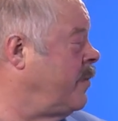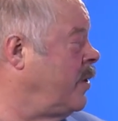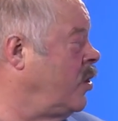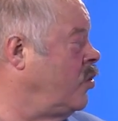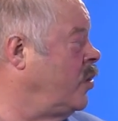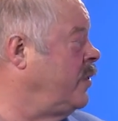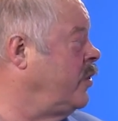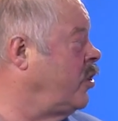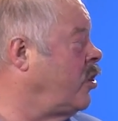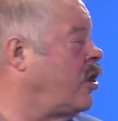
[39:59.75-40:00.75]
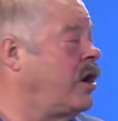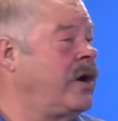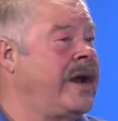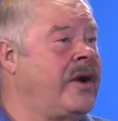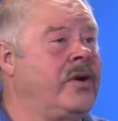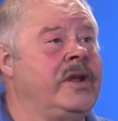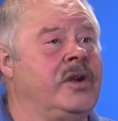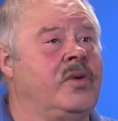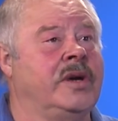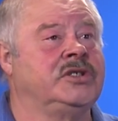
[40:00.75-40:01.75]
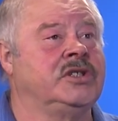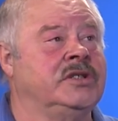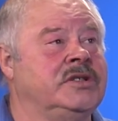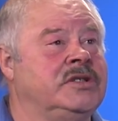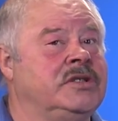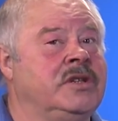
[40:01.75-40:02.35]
about when there are area questions.